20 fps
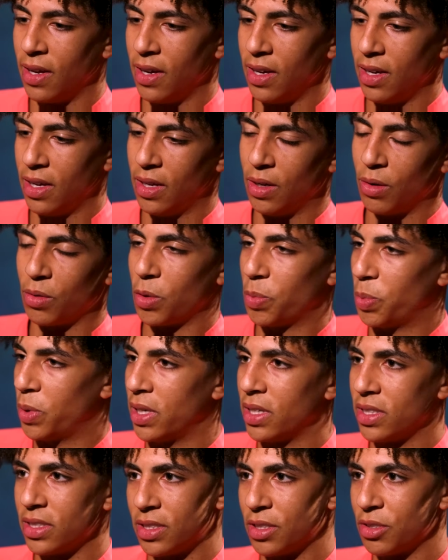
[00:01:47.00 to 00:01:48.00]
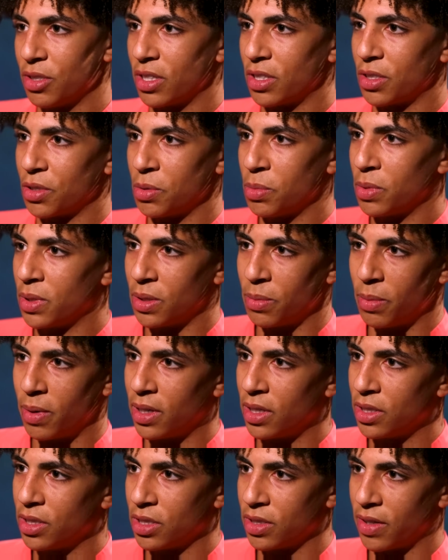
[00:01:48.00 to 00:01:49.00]
you know, the players in the dressing room and the
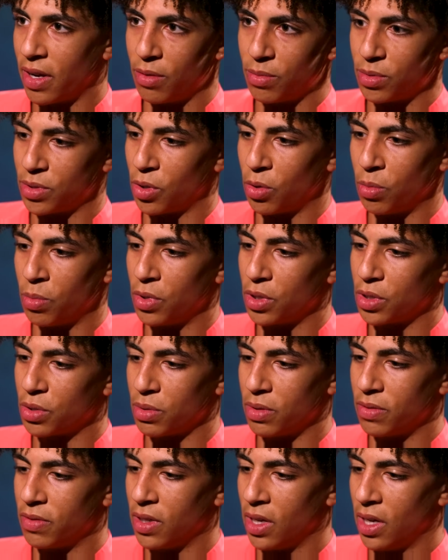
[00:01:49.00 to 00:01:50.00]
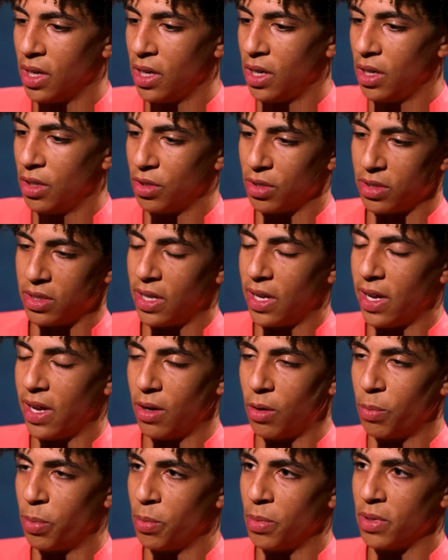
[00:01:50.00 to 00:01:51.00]
managers helped so much with just
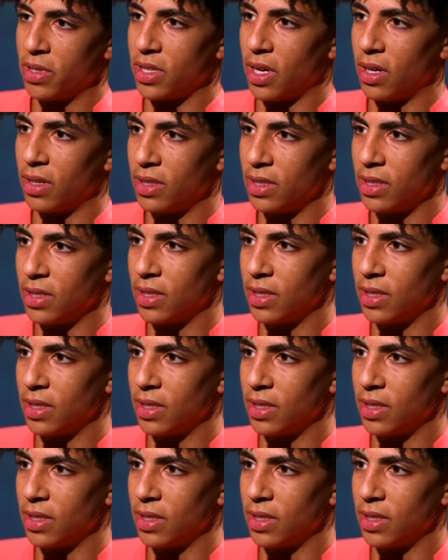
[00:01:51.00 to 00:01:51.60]
helping me settle in.